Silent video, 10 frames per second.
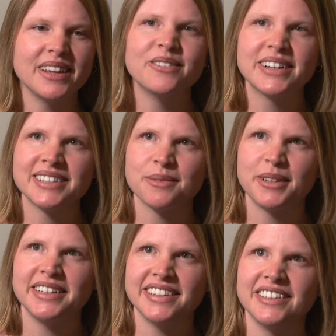they wanted
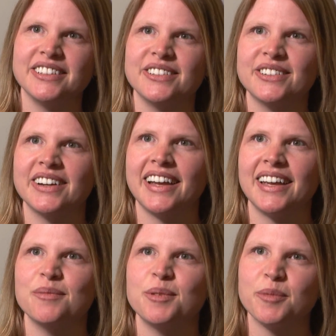somebody to do
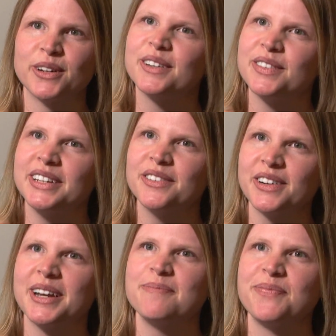a memorial video
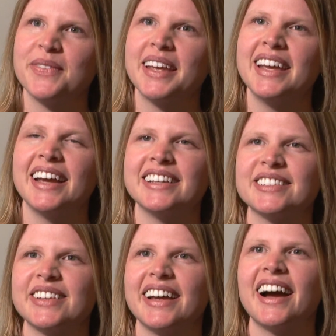for him, and
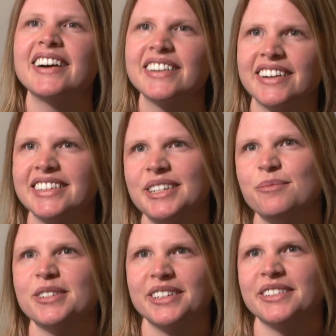so they hired our
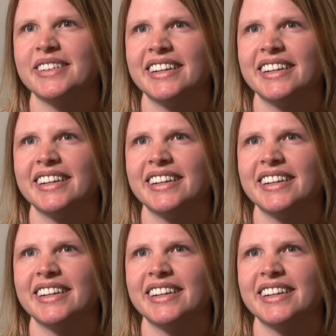team to do